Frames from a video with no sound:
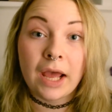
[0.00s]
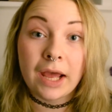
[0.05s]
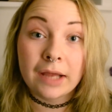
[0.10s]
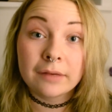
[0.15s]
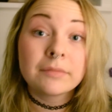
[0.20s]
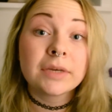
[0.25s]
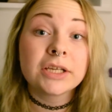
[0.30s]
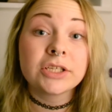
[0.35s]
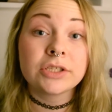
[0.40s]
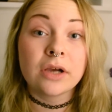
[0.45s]
At
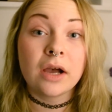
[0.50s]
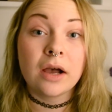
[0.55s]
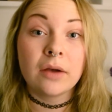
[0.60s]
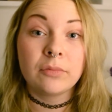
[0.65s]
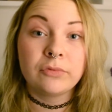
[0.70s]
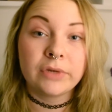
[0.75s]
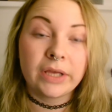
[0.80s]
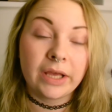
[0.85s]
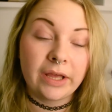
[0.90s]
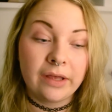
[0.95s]
my
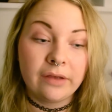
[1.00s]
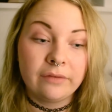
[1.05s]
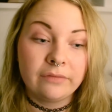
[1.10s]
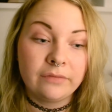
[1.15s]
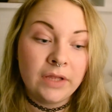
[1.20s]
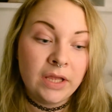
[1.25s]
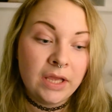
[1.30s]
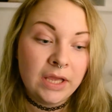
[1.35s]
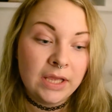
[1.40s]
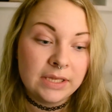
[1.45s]
job, we have
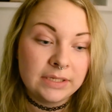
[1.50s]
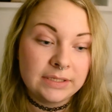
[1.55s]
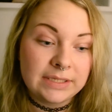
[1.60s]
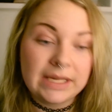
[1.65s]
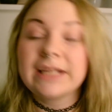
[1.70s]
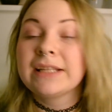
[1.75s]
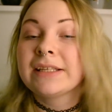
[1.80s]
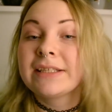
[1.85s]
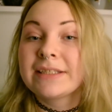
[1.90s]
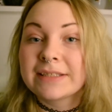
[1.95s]

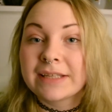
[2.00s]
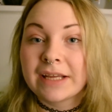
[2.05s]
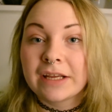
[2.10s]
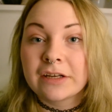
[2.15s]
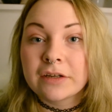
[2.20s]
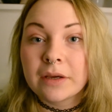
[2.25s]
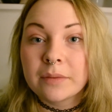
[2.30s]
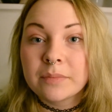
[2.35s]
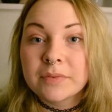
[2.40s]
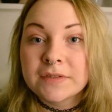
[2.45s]
daily
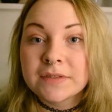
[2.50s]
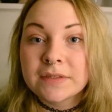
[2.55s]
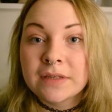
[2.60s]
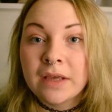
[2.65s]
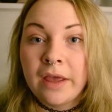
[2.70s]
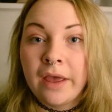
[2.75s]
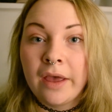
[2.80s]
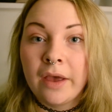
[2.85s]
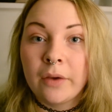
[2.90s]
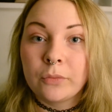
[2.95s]
stand-ups
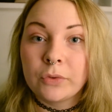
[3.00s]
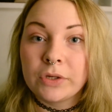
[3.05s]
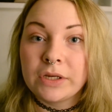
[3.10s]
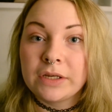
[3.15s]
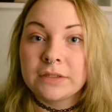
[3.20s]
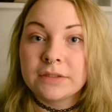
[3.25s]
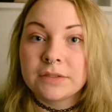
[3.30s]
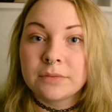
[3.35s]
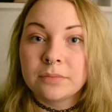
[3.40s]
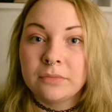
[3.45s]

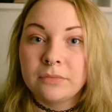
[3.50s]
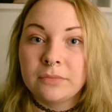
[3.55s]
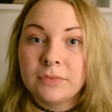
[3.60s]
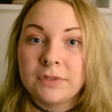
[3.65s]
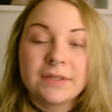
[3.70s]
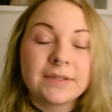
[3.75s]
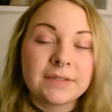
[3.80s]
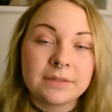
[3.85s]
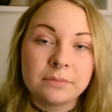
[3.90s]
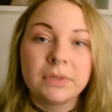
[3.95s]
which
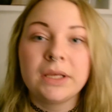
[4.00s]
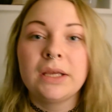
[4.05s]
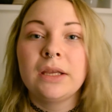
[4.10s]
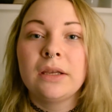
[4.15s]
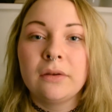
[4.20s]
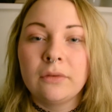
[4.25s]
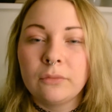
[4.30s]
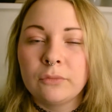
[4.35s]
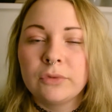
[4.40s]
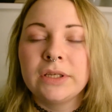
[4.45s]
doesn't
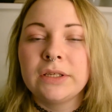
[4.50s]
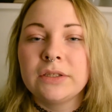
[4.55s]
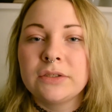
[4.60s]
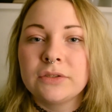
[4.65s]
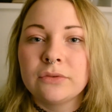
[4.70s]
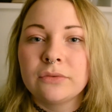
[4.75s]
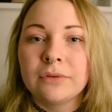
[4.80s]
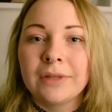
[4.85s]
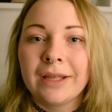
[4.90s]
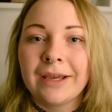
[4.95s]
mean we
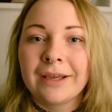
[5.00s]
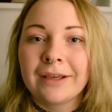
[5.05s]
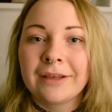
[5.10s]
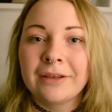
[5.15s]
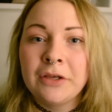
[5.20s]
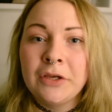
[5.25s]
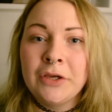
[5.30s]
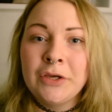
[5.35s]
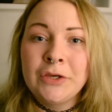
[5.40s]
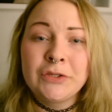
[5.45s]
do like,